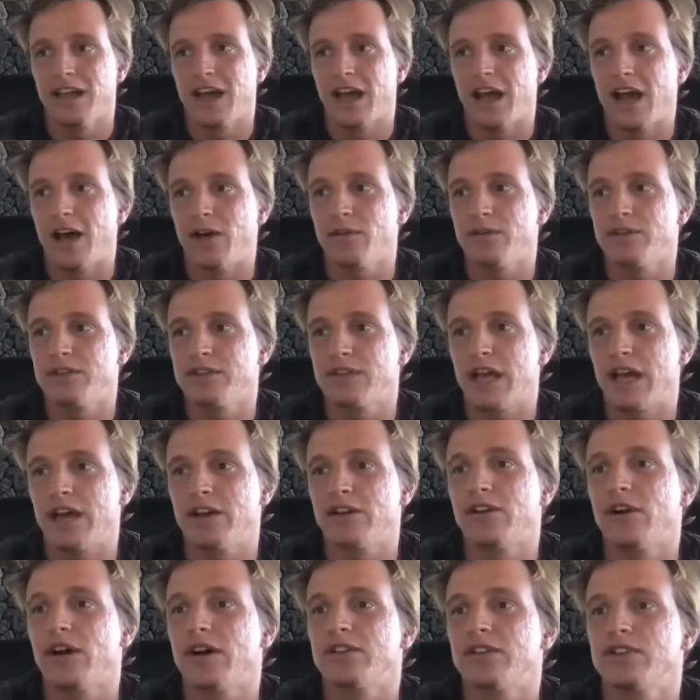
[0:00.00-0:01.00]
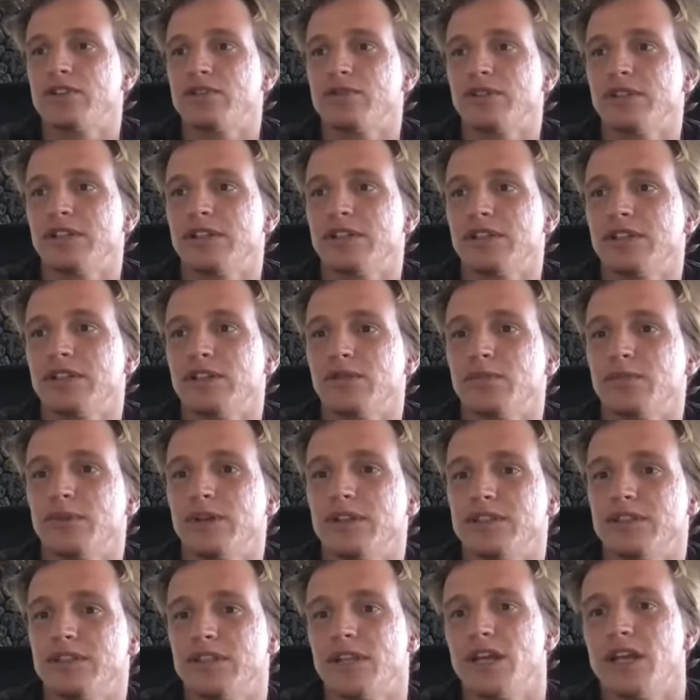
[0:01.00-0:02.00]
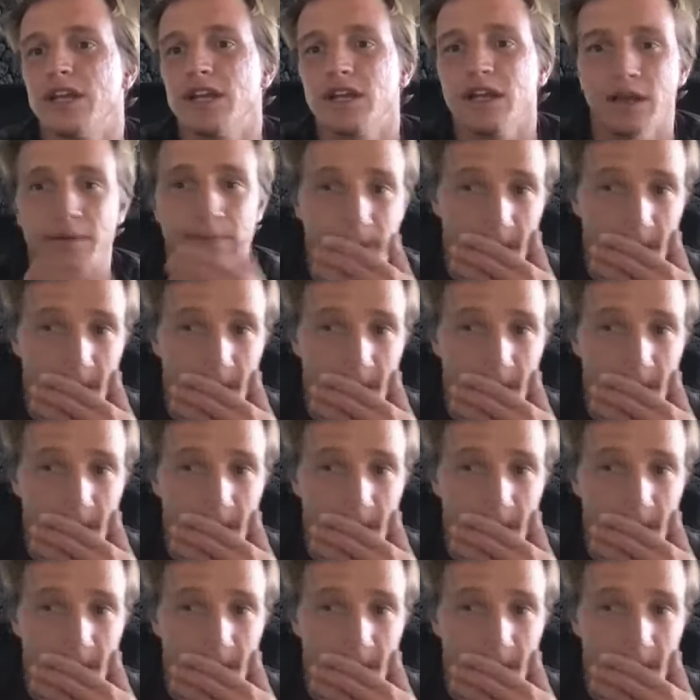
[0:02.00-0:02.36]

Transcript: I was. I don't know. I was reading a little bit today.